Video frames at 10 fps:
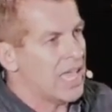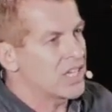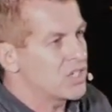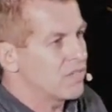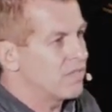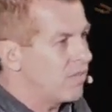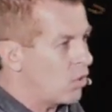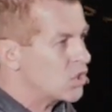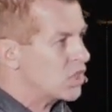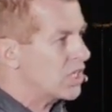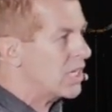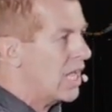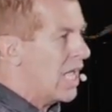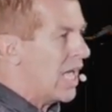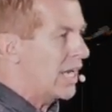and devotion
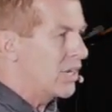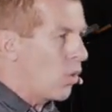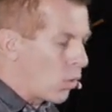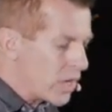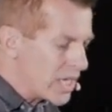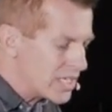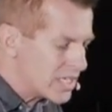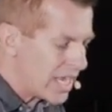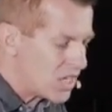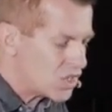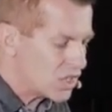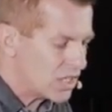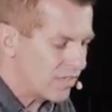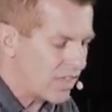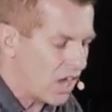and an
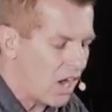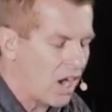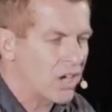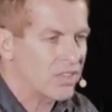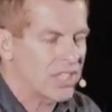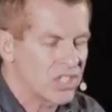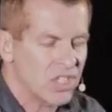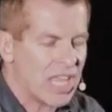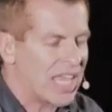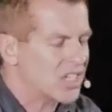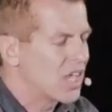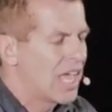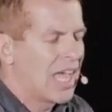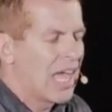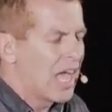orientation of the heart that just asks,
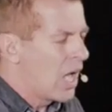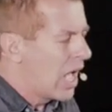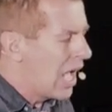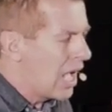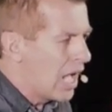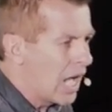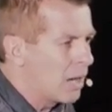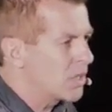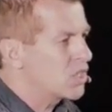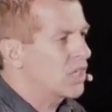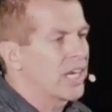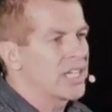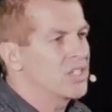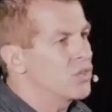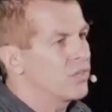How much can
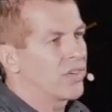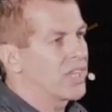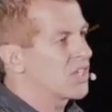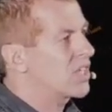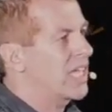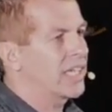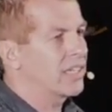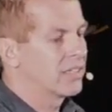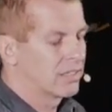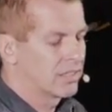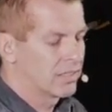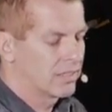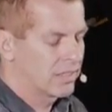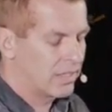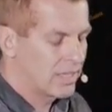I do for this king?
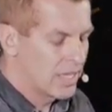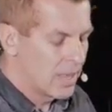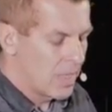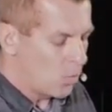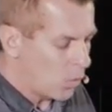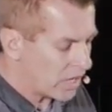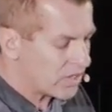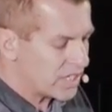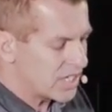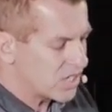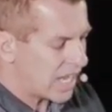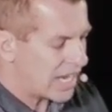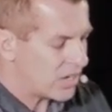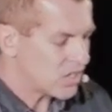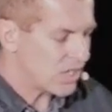What are the
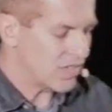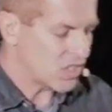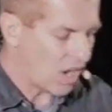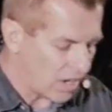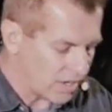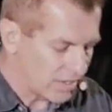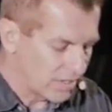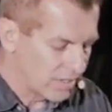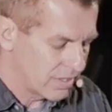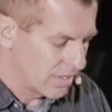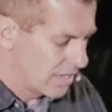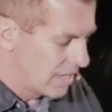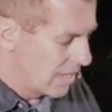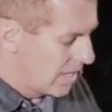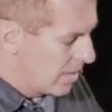desires of his heart?
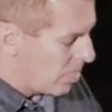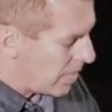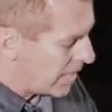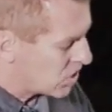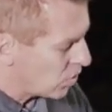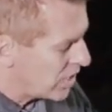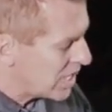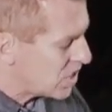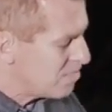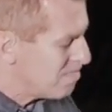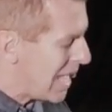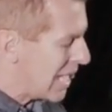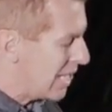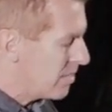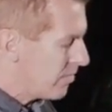And so these
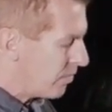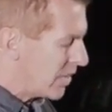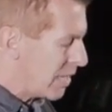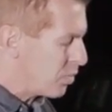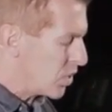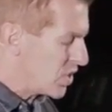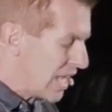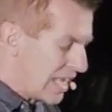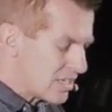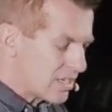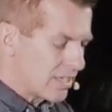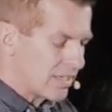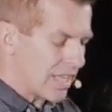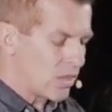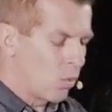men, they present
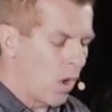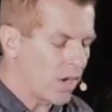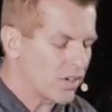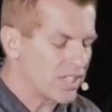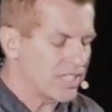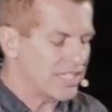then the water to